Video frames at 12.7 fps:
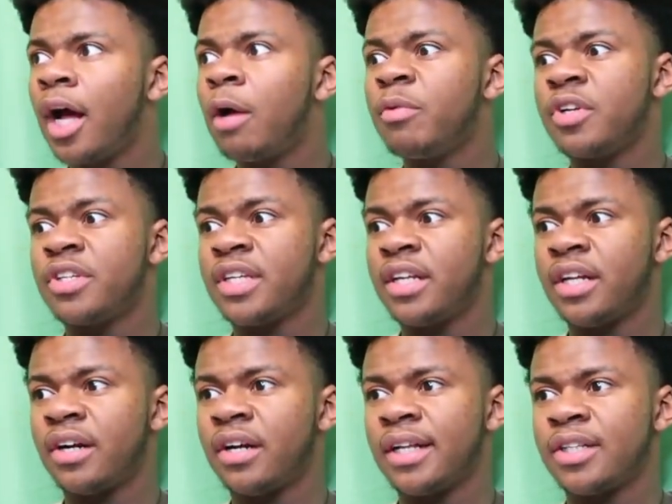I'm just sitting
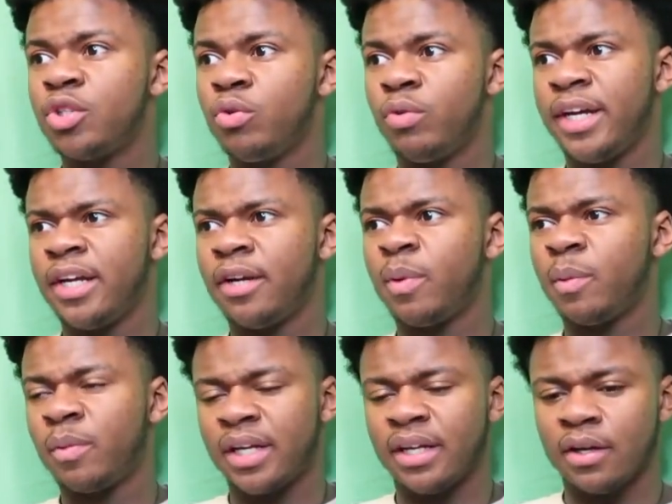there at 2 a.m.
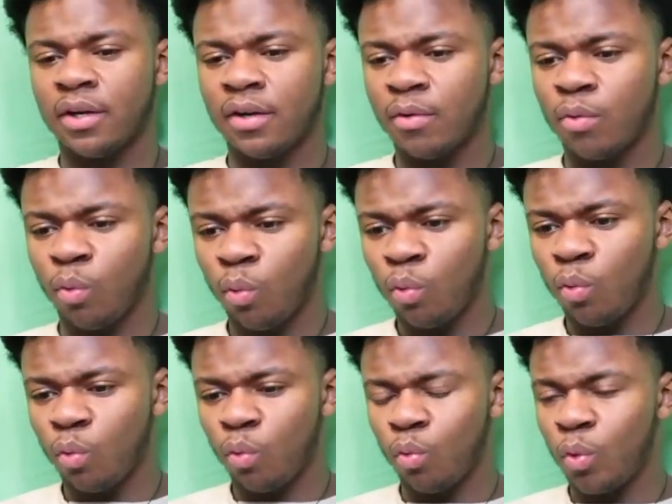I'm like,
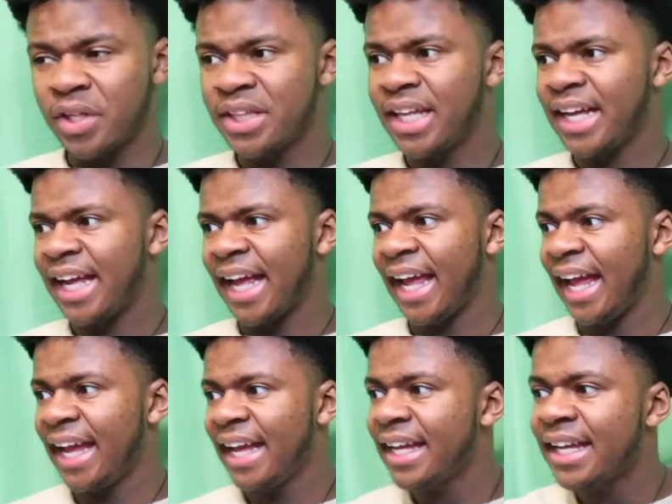what the
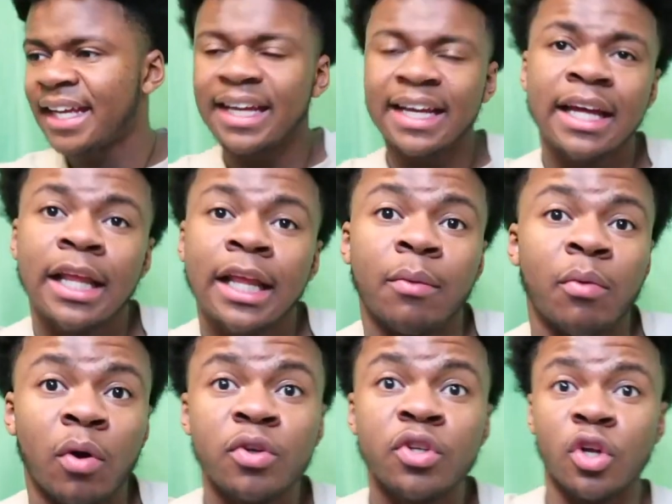heck? Like,
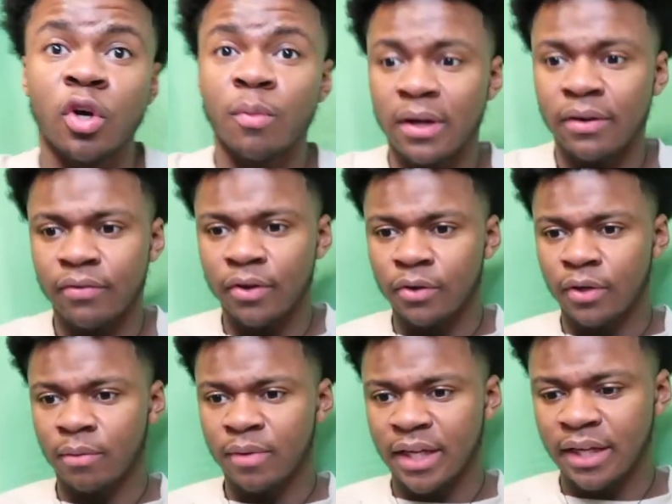I'm just on my
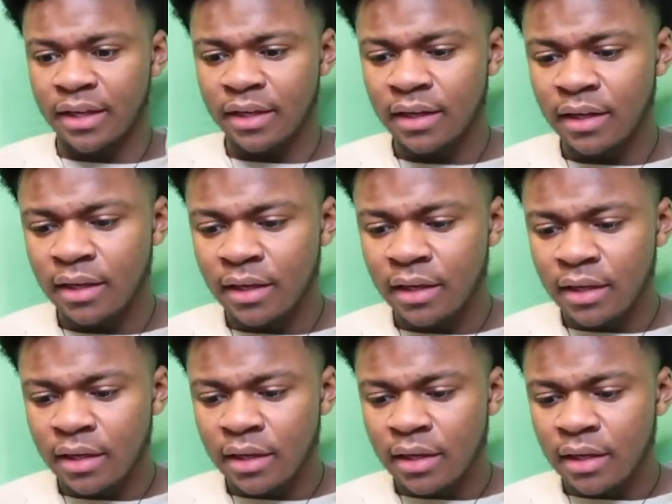phone. I'm like,
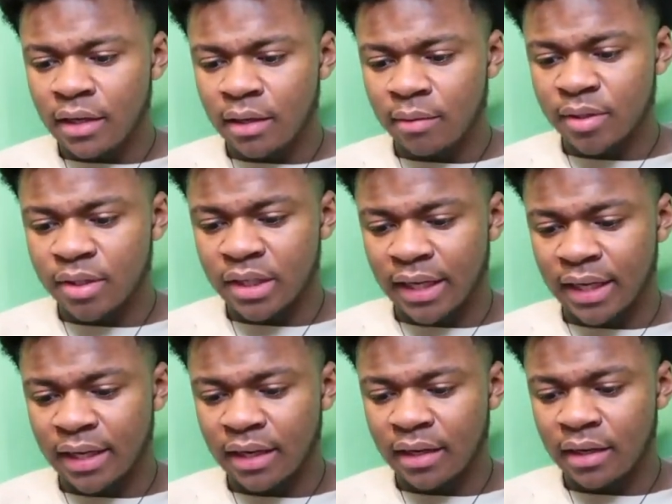I'm just like,